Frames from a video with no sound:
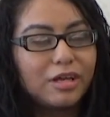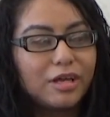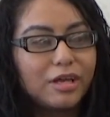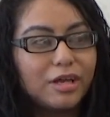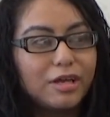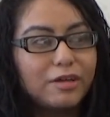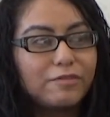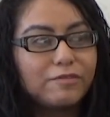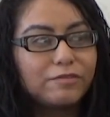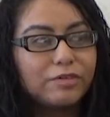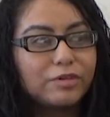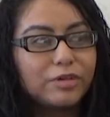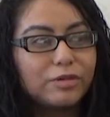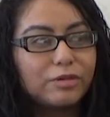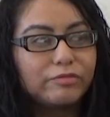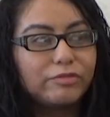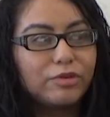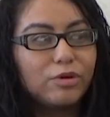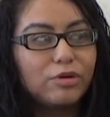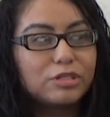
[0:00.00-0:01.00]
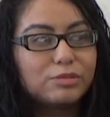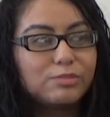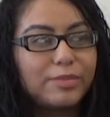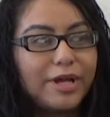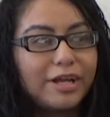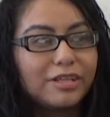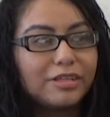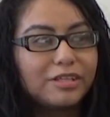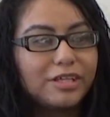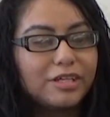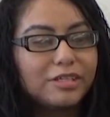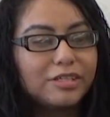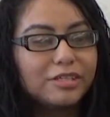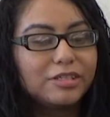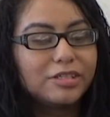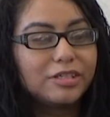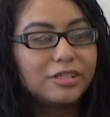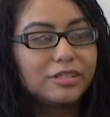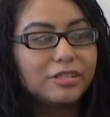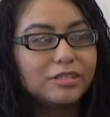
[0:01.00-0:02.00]
if folks back then
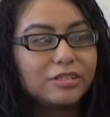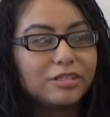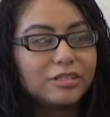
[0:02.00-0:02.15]
could,